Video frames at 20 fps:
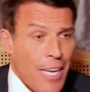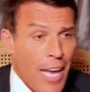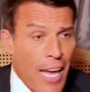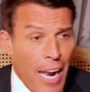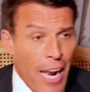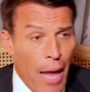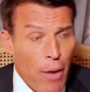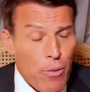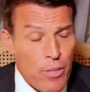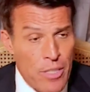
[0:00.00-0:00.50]

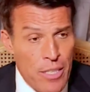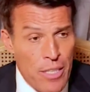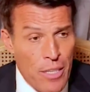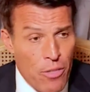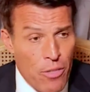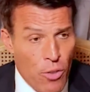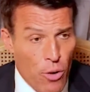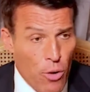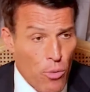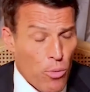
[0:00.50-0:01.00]
And I was in a
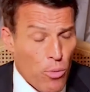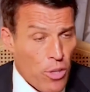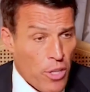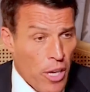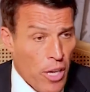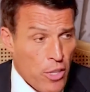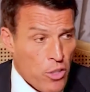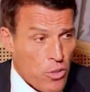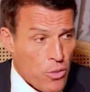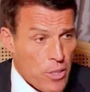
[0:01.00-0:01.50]
third world
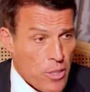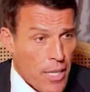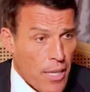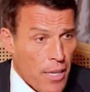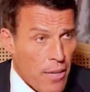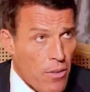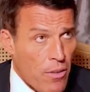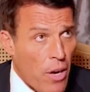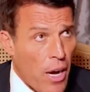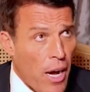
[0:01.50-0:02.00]

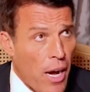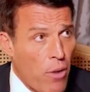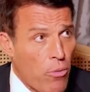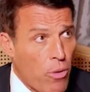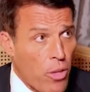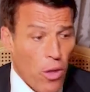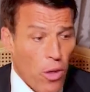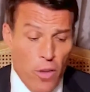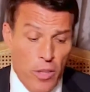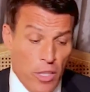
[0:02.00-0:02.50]
country
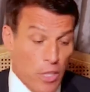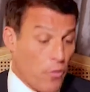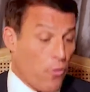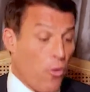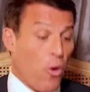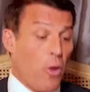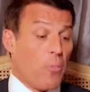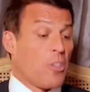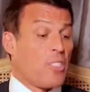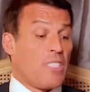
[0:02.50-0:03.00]
with all these
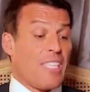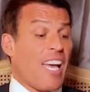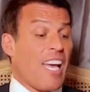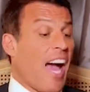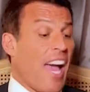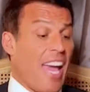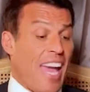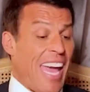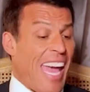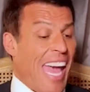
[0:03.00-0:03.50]
former
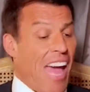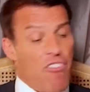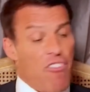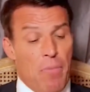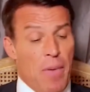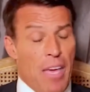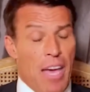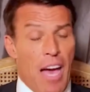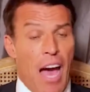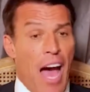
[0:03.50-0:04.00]
CIA,
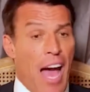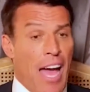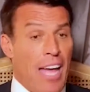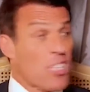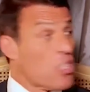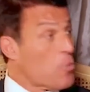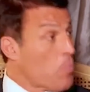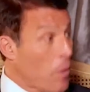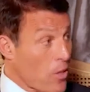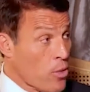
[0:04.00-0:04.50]
FBI,
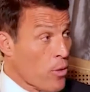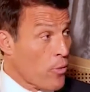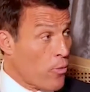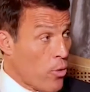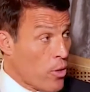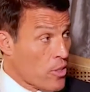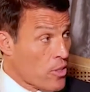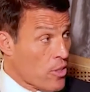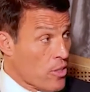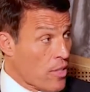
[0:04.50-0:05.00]
and Special
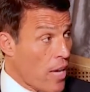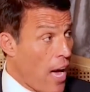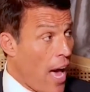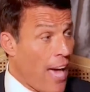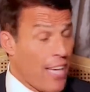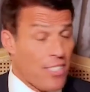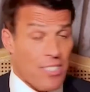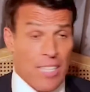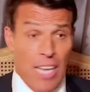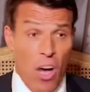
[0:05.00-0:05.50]
Forces
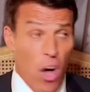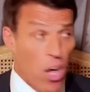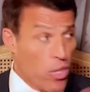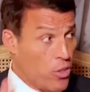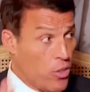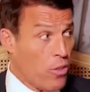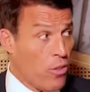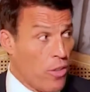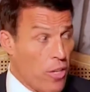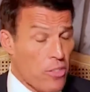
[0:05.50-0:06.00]
guys. They all
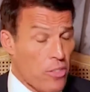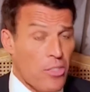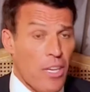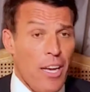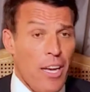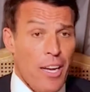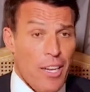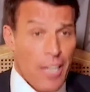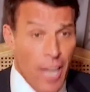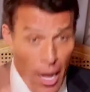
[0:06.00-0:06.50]
do this.
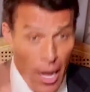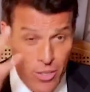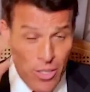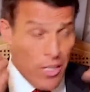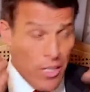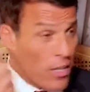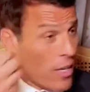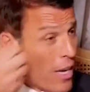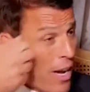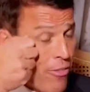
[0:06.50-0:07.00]
I was
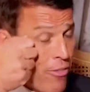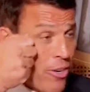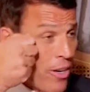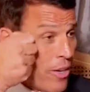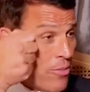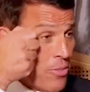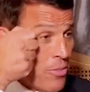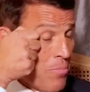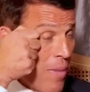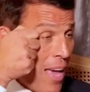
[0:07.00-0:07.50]
undercover, I
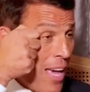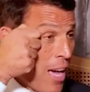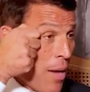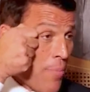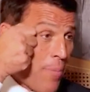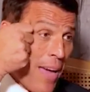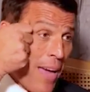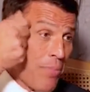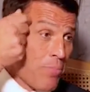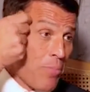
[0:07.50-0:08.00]
was
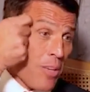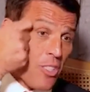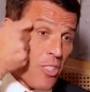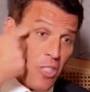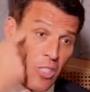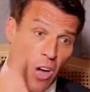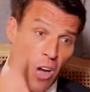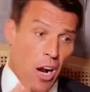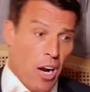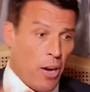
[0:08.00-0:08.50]
makeup, I had a big
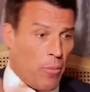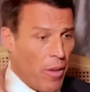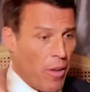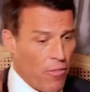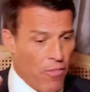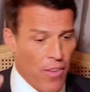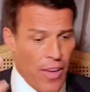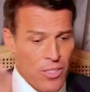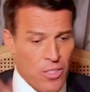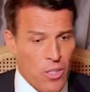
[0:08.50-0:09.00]
scar on my
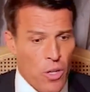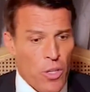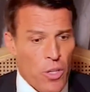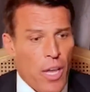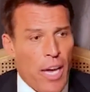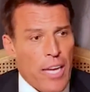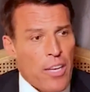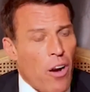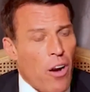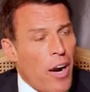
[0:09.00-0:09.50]
face, the whole
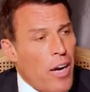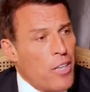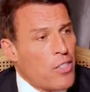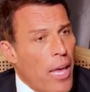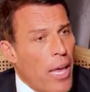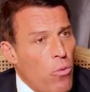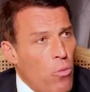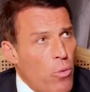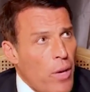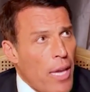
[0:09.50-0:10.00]
9 yards,
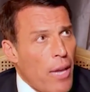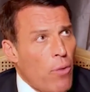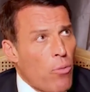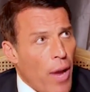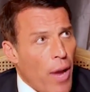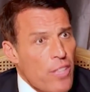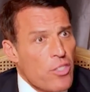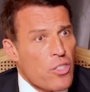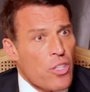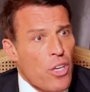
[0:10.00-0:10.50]
and we
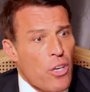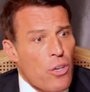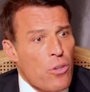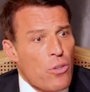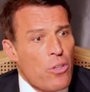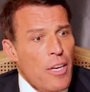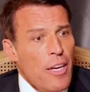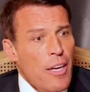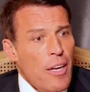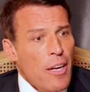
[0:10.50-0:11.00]

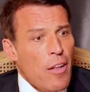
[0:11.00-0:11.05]
rescued